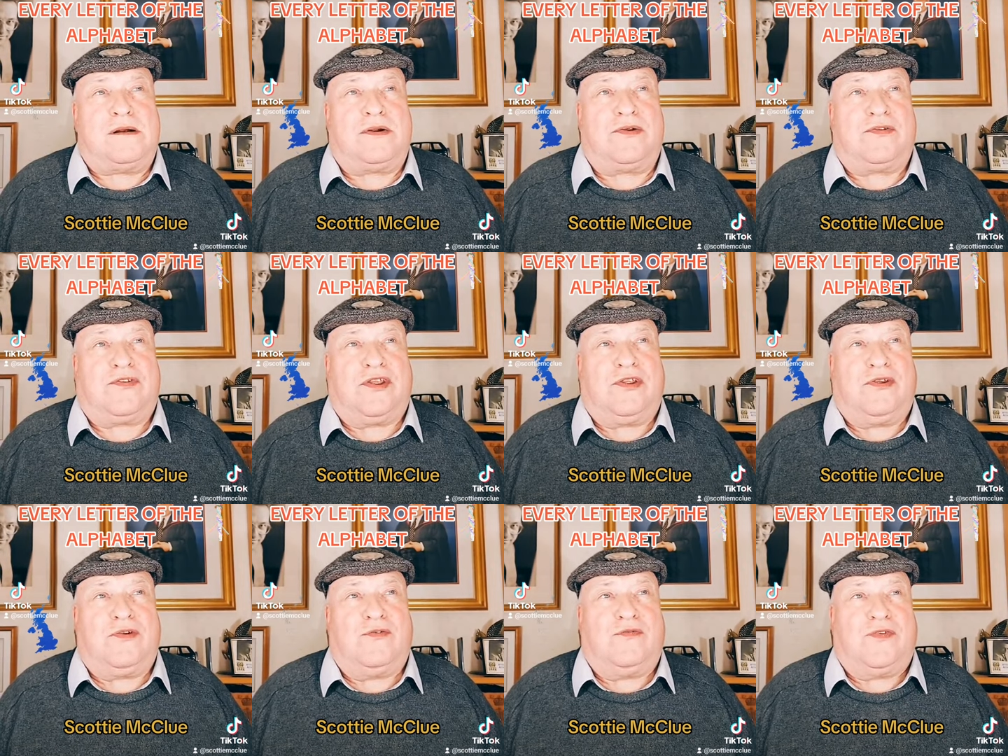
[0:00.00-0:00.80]

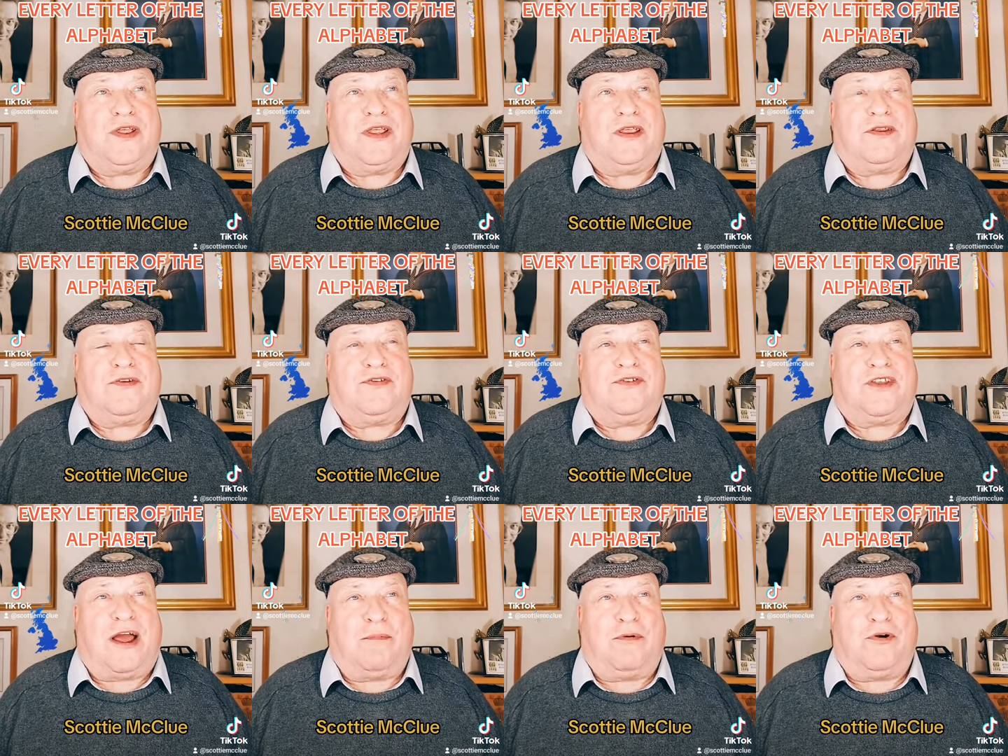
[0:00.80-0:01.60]

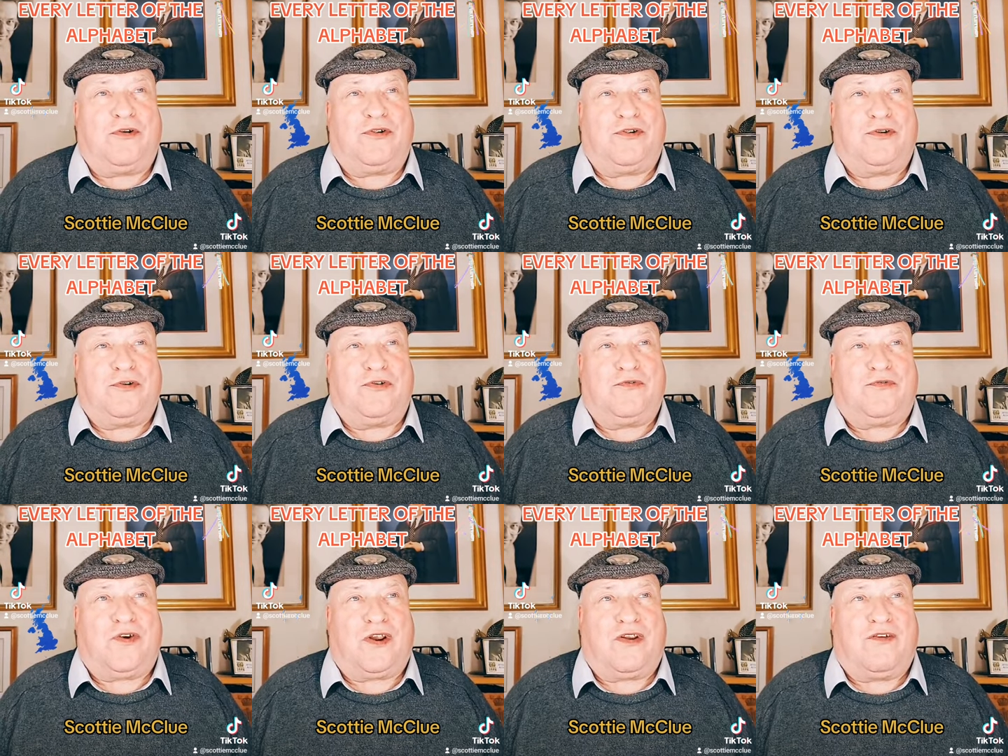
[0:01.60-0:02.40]
TUVW
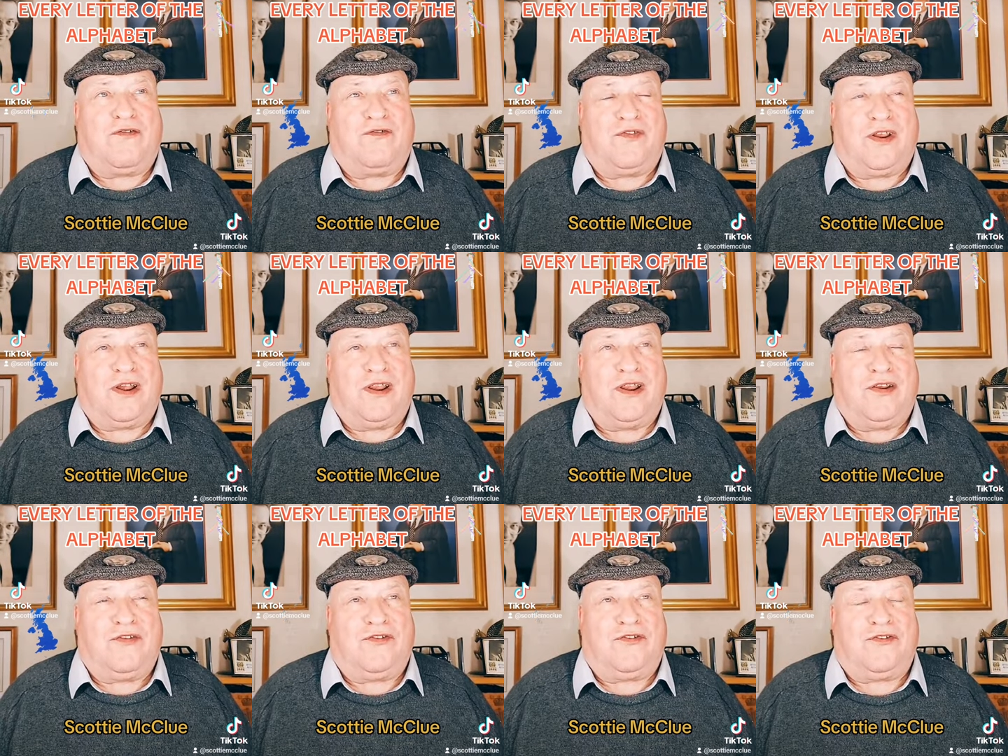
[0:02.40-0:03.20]
for a
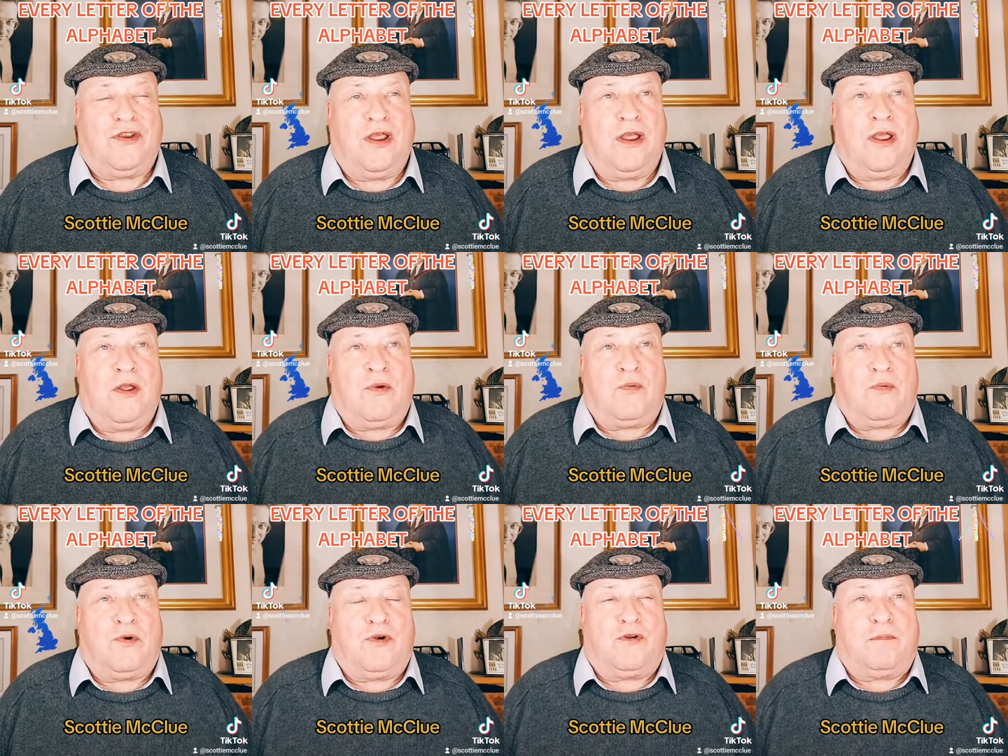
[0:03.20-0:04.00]
village
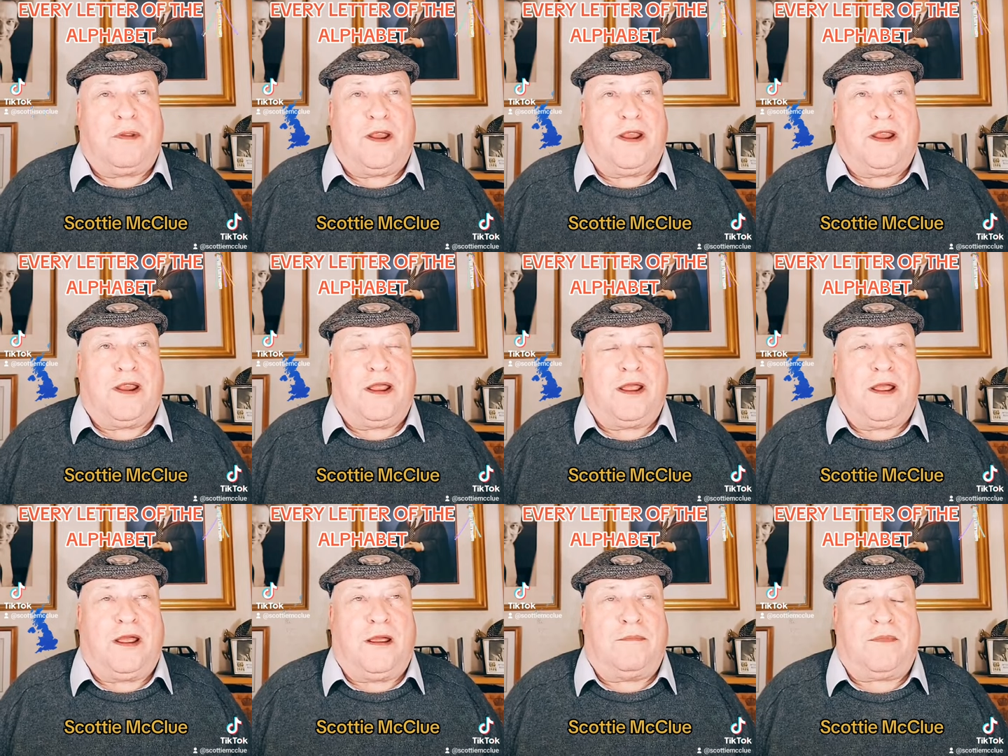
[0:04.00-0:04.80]
would be
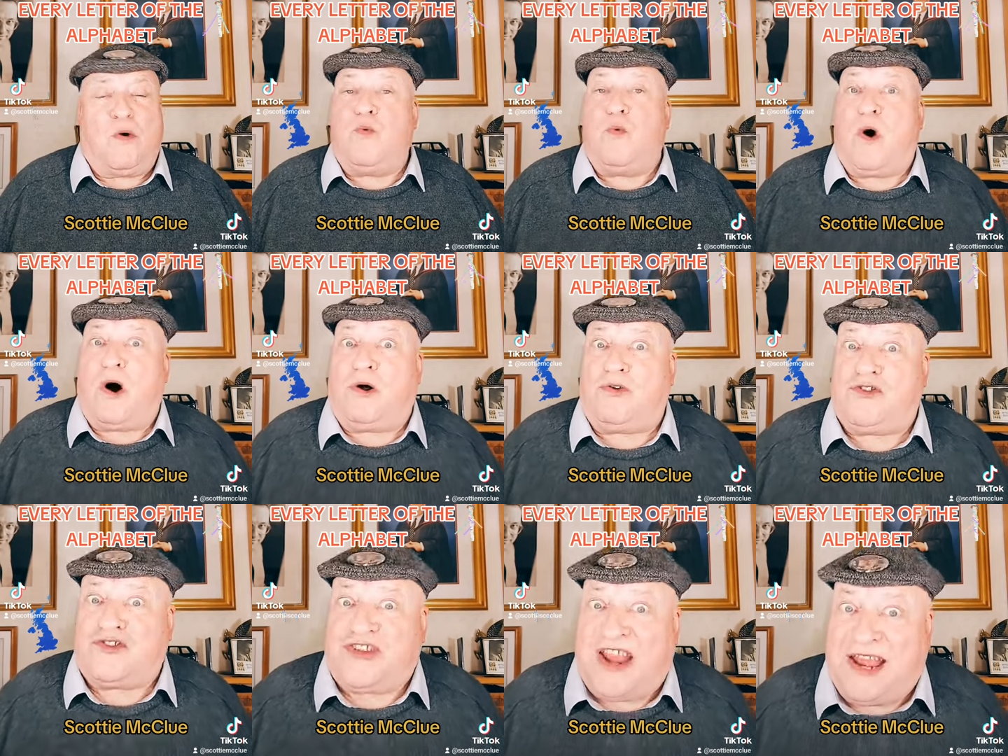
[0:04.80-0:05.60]
um,
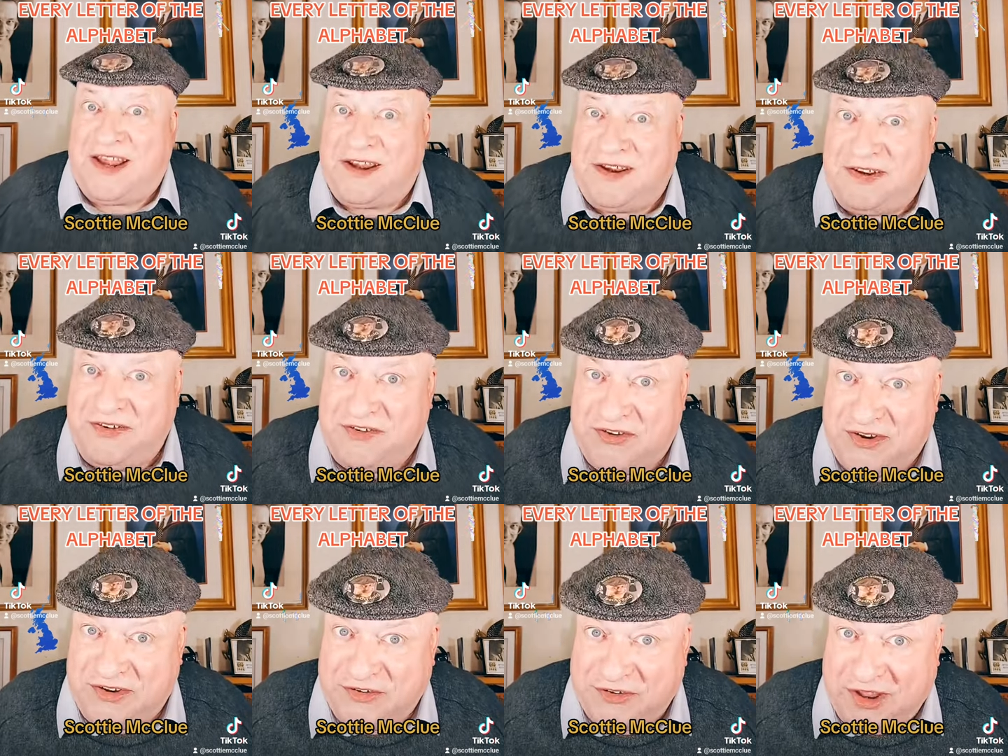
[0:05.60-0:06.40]
Wallsend.
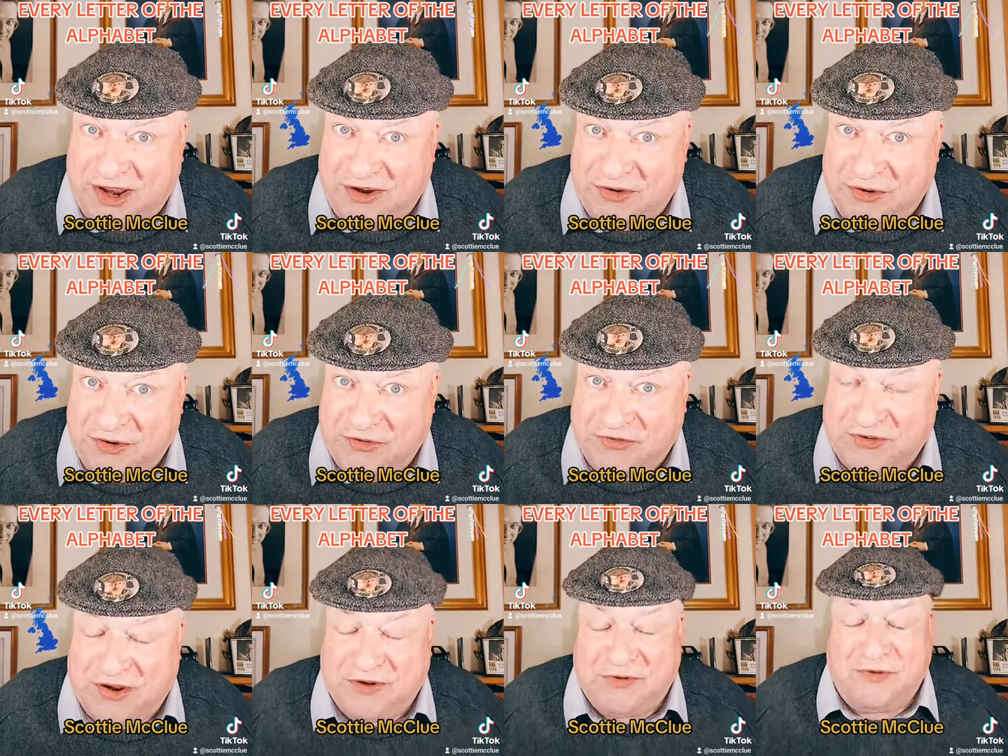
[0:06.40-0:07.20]
Is that
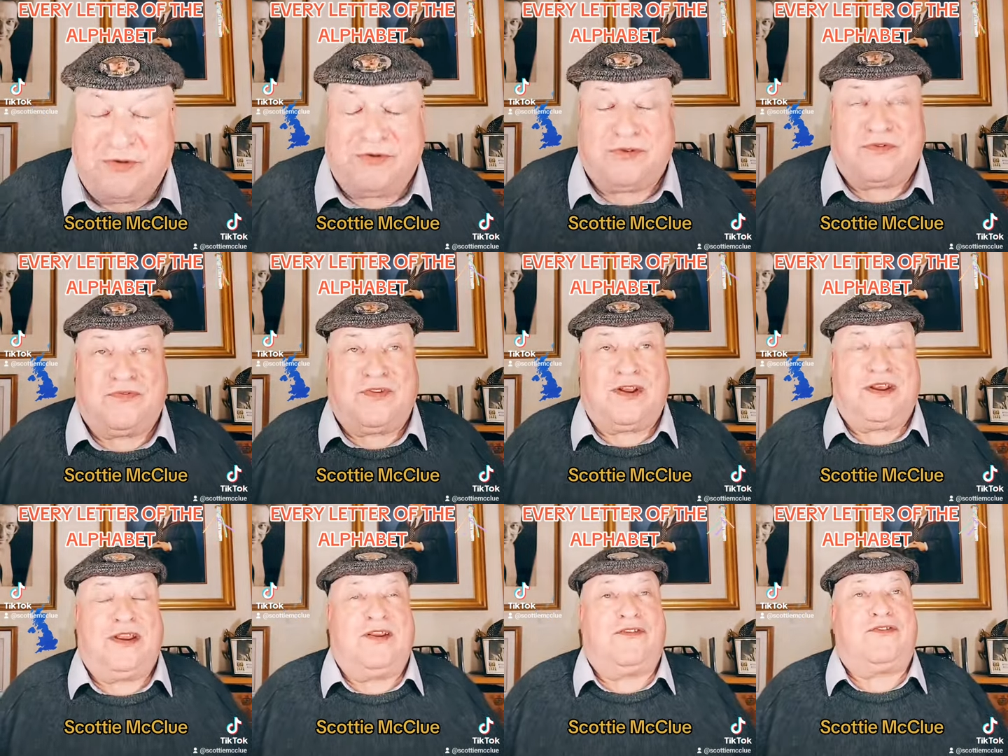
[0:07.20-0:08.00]
not an old
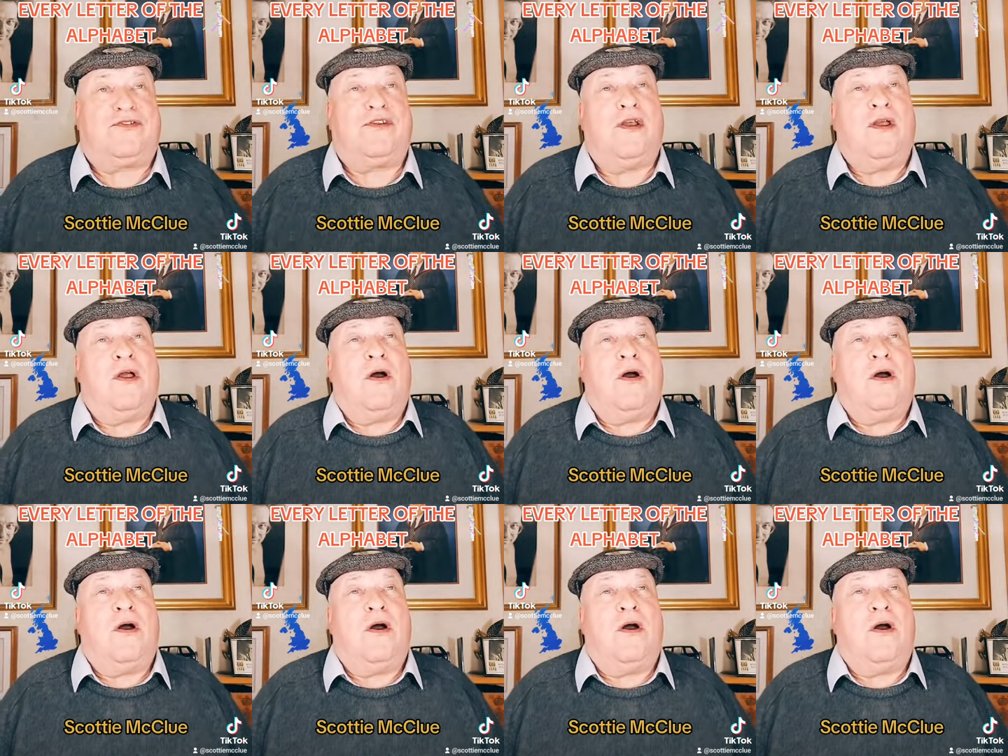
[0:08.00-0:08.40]
village?